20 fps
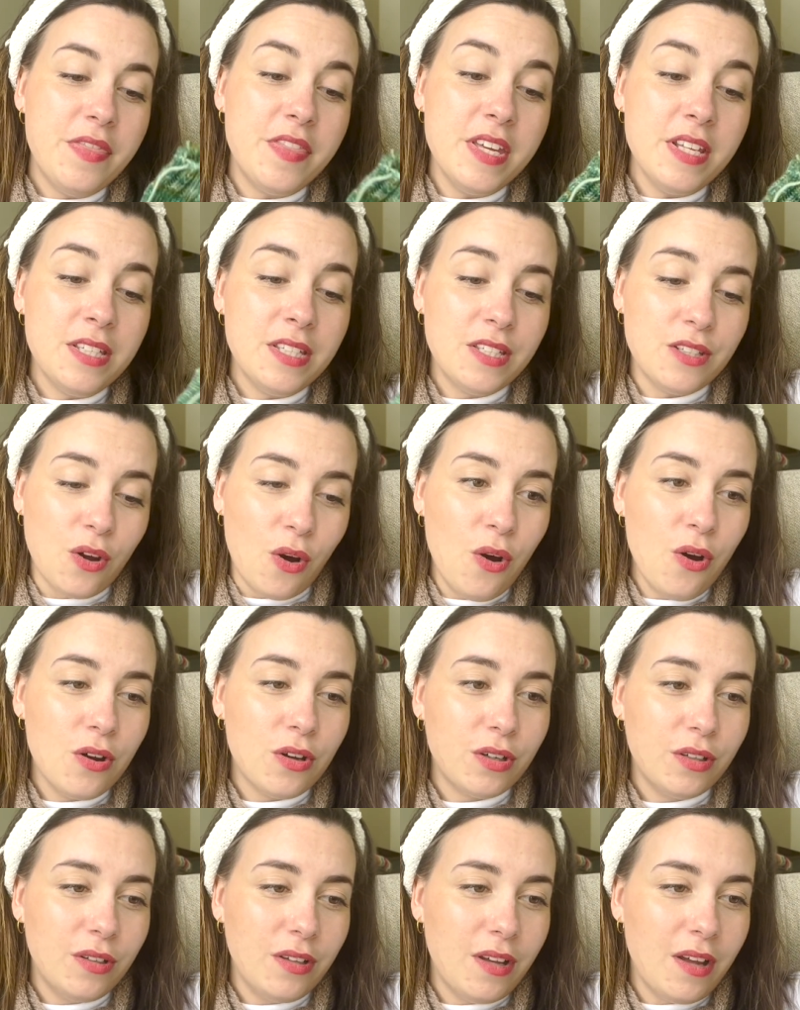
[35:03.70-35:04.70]
this
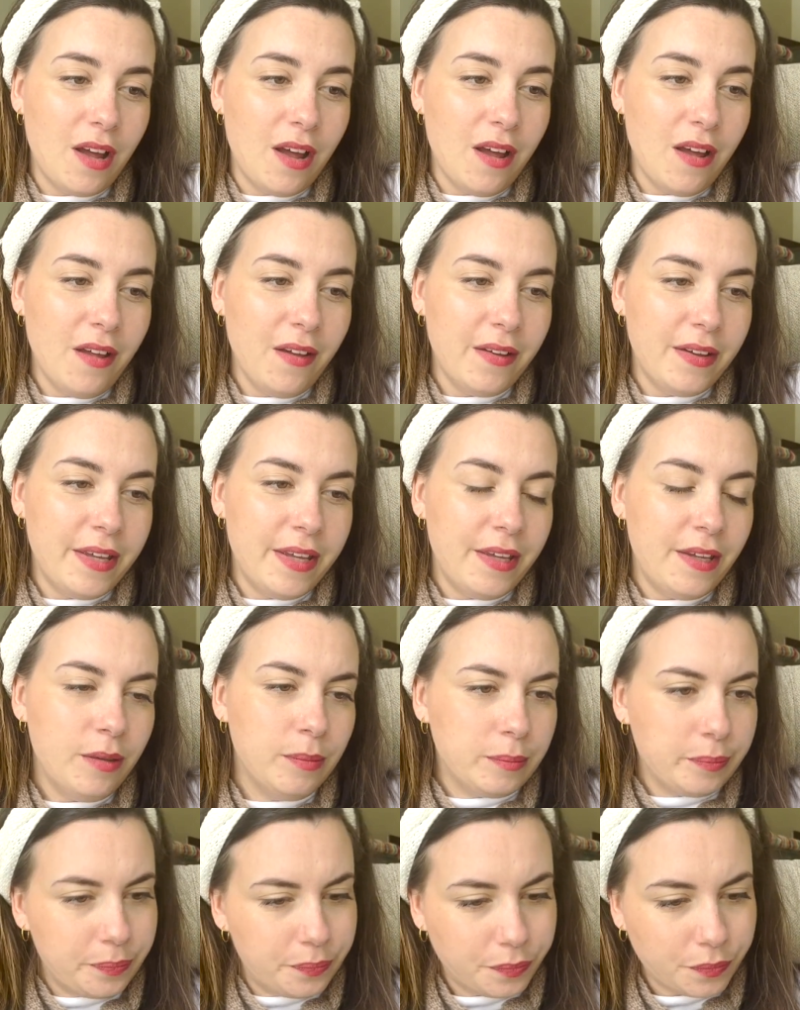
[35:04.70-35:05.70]
sock, I
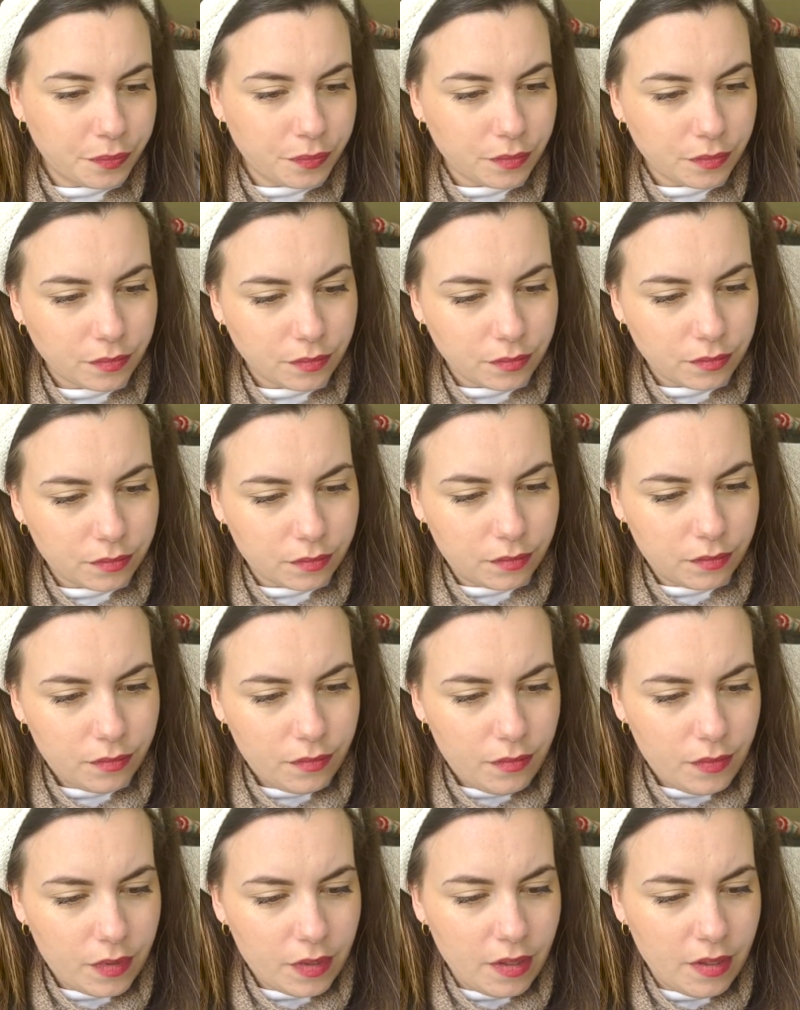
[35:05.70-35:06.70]

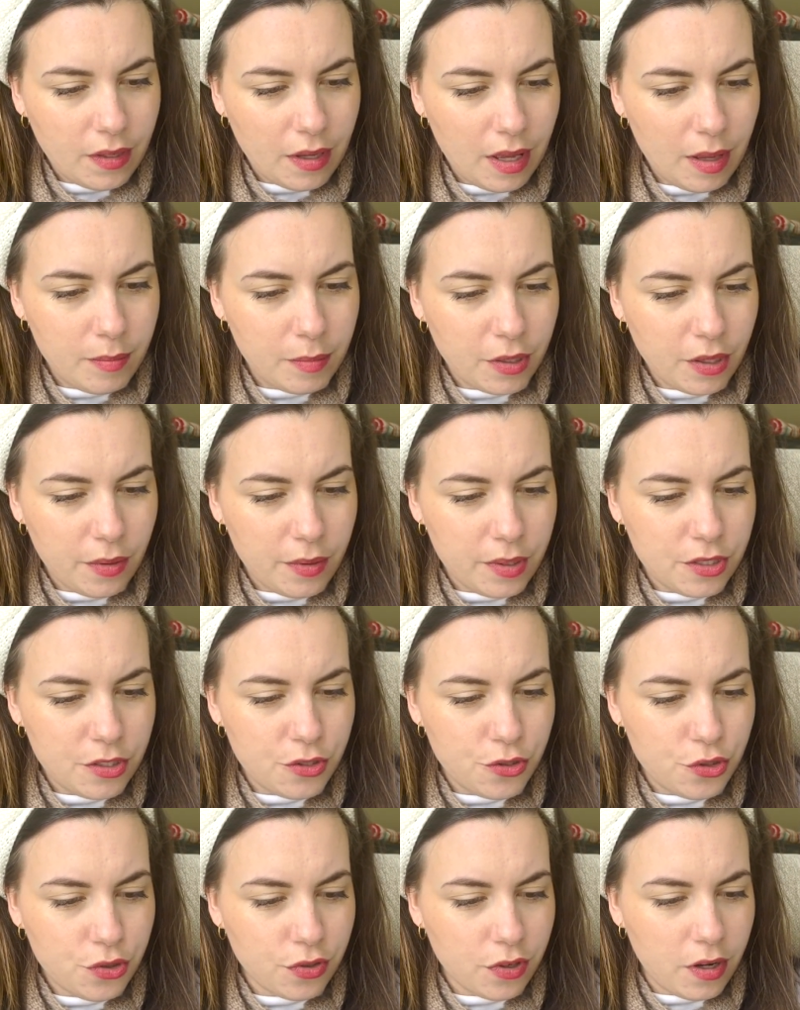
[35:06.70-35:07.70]
am going to
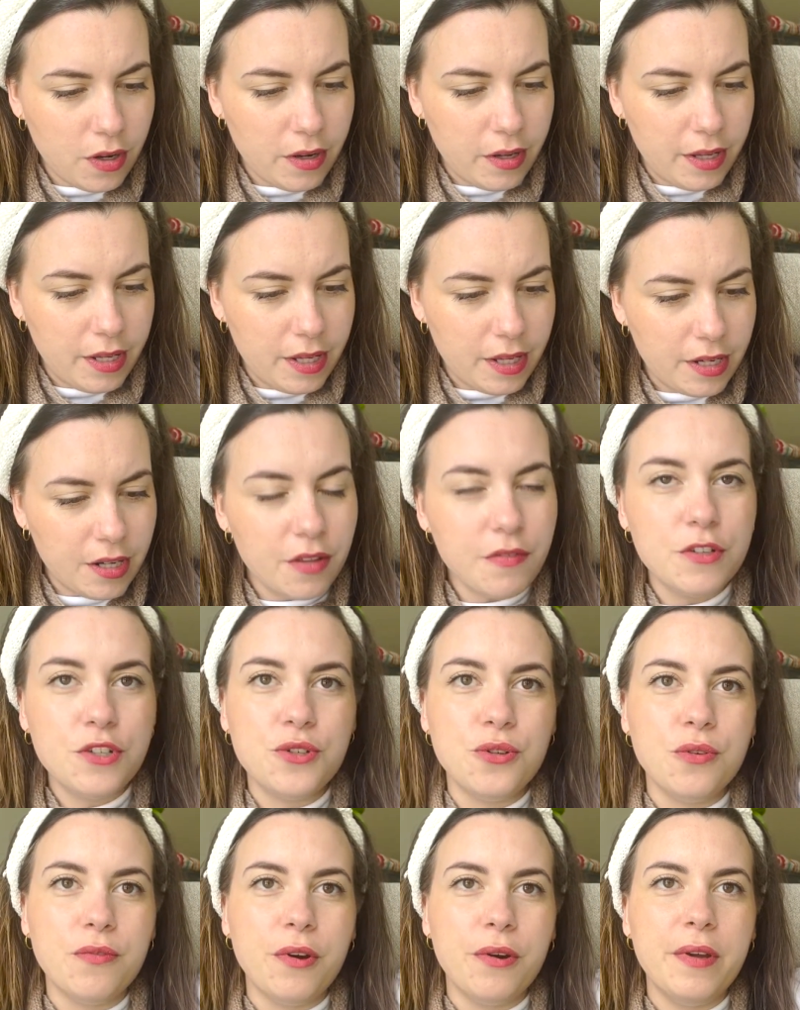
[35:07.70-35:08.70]
try another
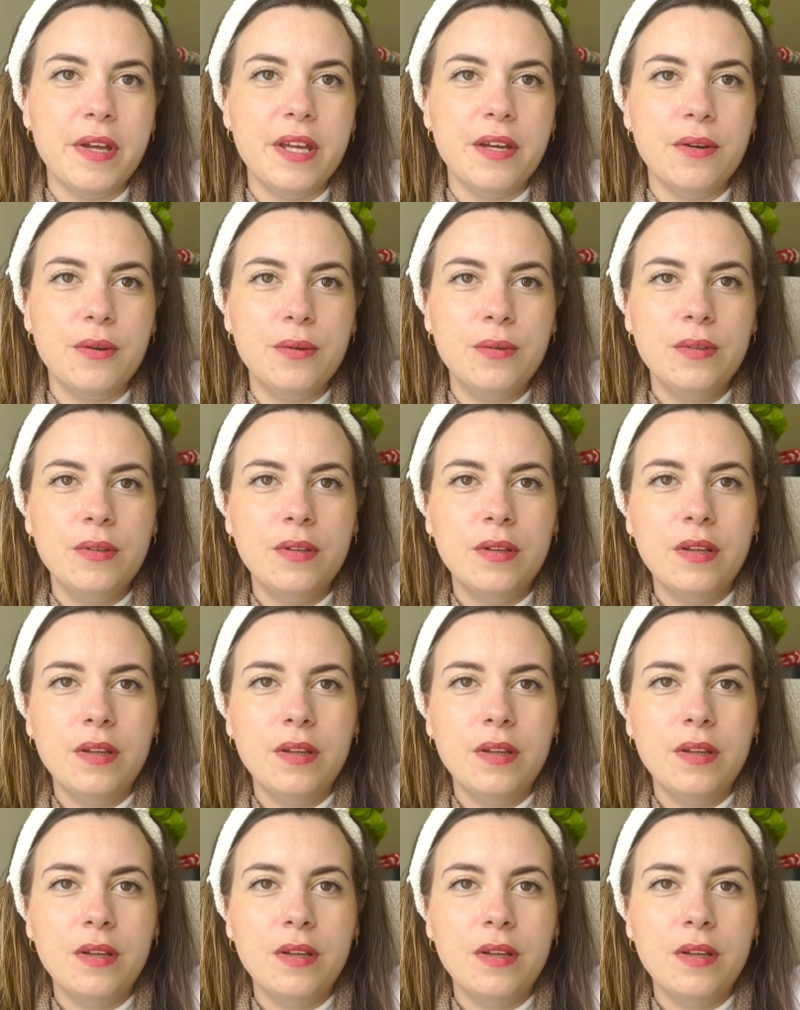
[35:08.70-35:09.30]
short row heel.